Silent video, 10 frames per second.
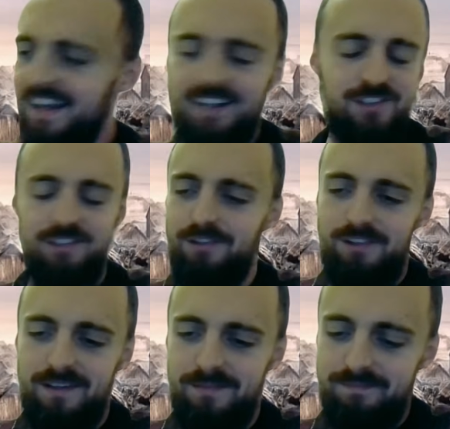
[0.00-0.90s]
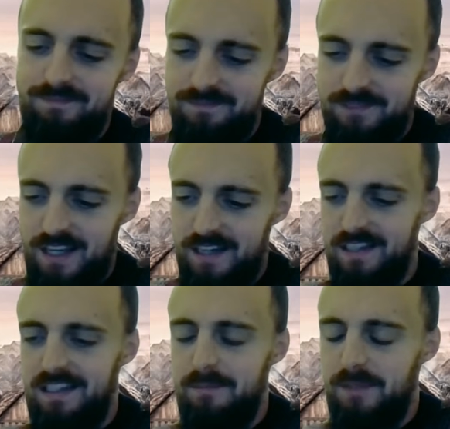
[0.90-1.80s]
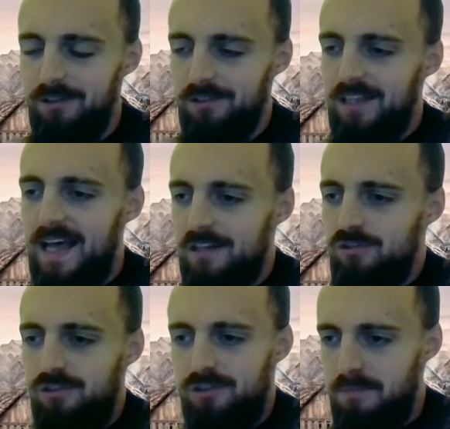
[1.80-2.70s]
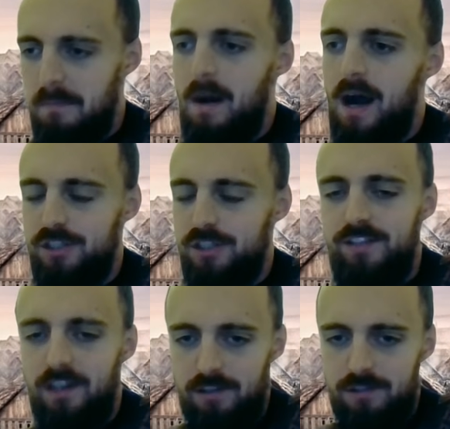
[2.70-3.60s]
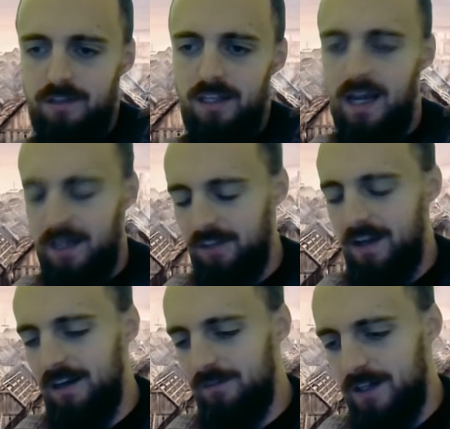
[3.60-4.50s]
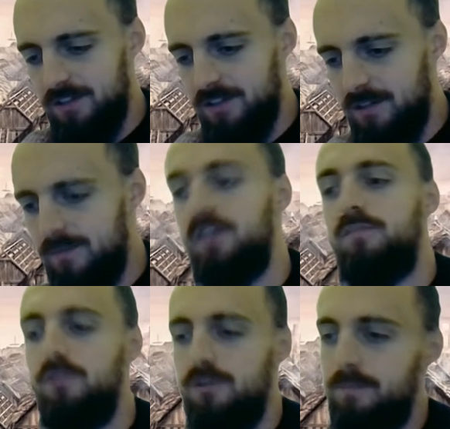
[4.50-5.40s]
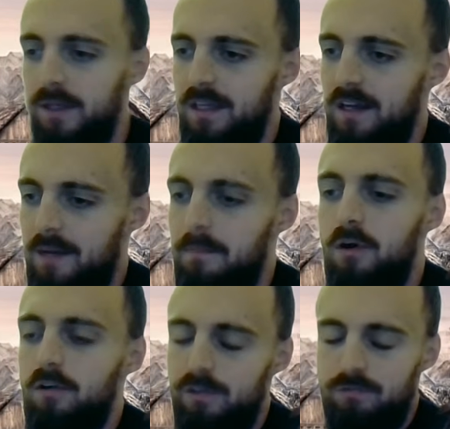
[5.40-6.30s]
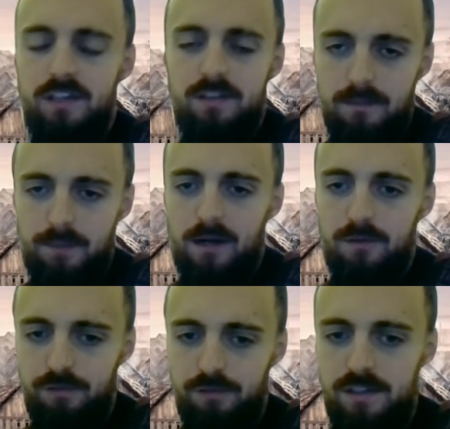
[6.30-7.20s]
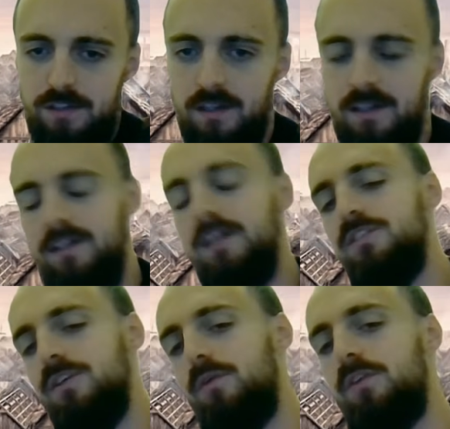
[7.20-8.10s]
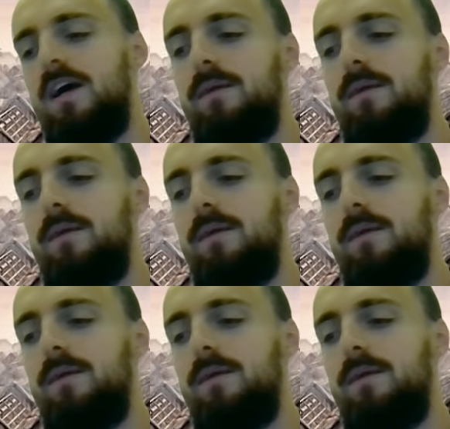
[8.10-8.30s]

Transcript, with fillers: and that's another kind of liminal edge, marshy territory like the Isle of Axholme, and it's much bigger. And more is written about Frisia. So what's